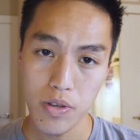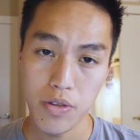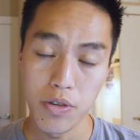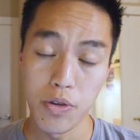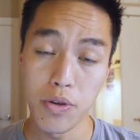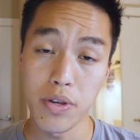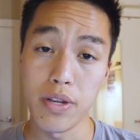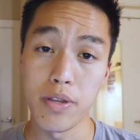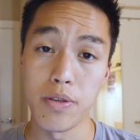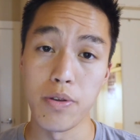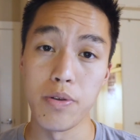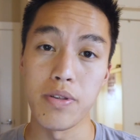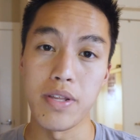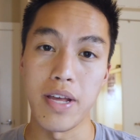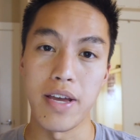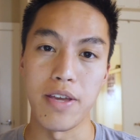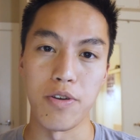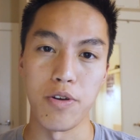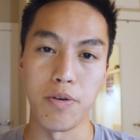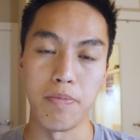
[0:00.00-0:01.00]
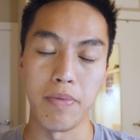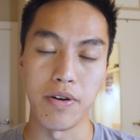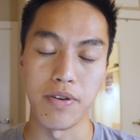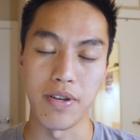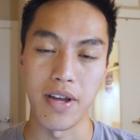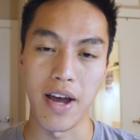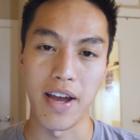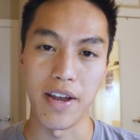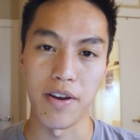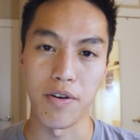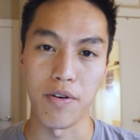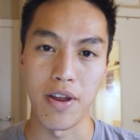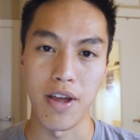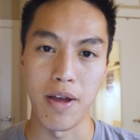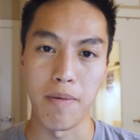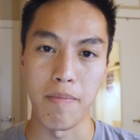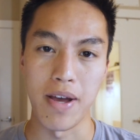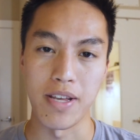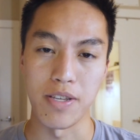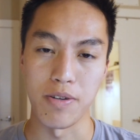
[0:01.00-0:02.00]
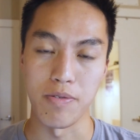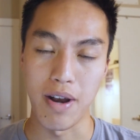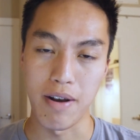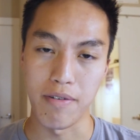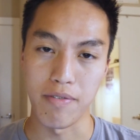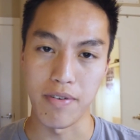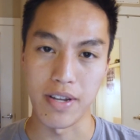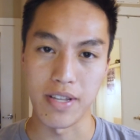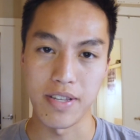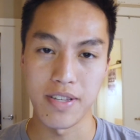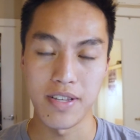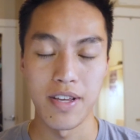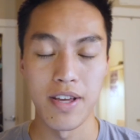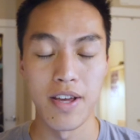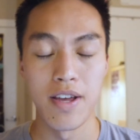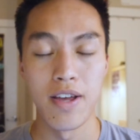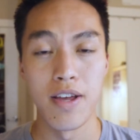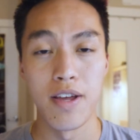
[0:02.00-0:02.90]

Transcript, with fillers: you can use that UML diagram as a reference.